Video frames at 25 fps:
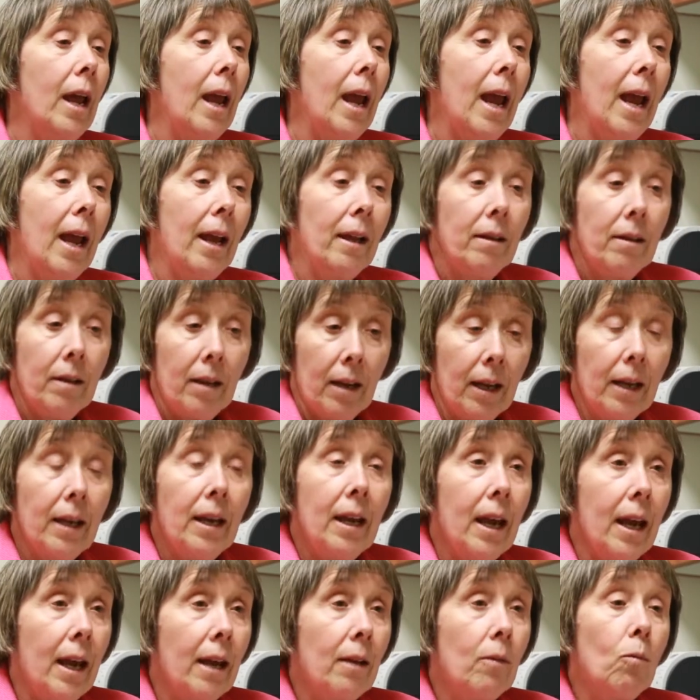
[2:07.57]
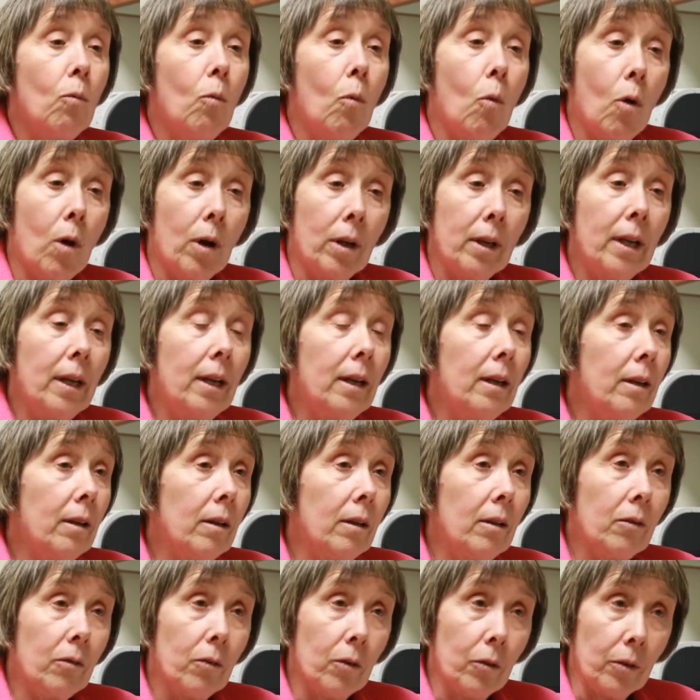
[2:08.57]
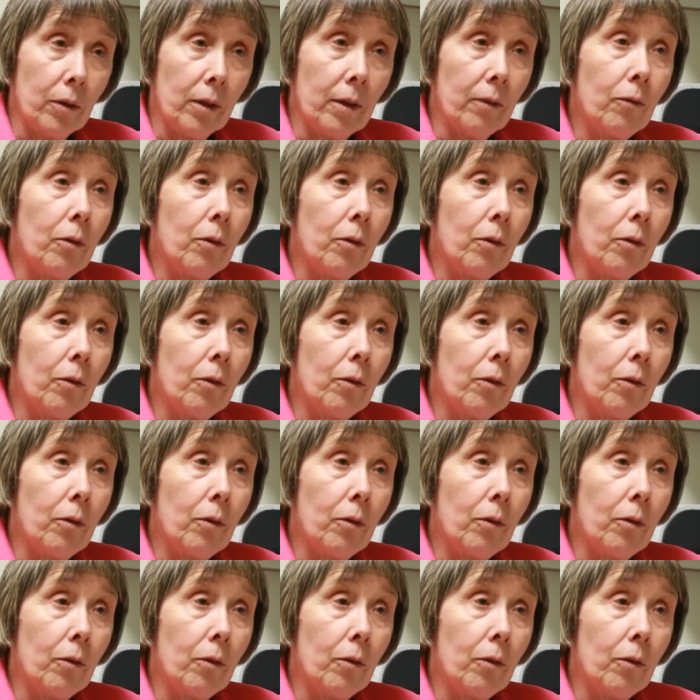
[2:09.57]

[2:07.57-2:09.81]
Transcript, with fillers: and again wanting certain